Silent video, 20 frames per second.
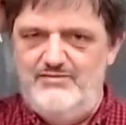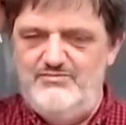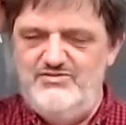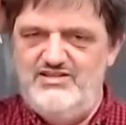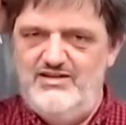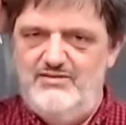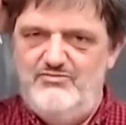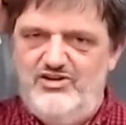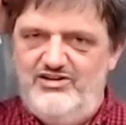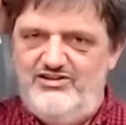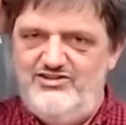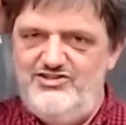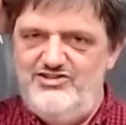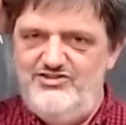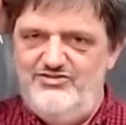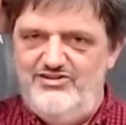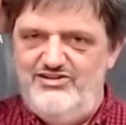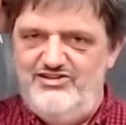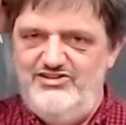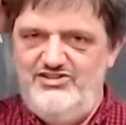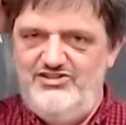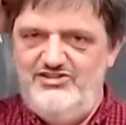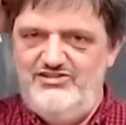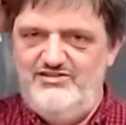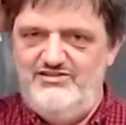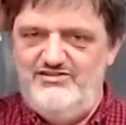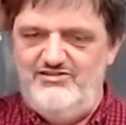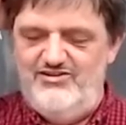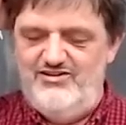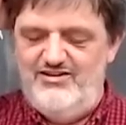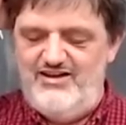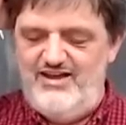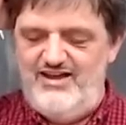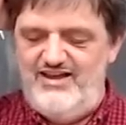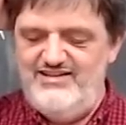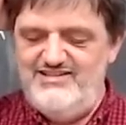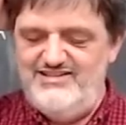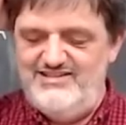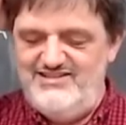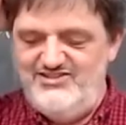I'm somewhat Jewish, or
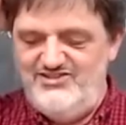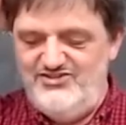as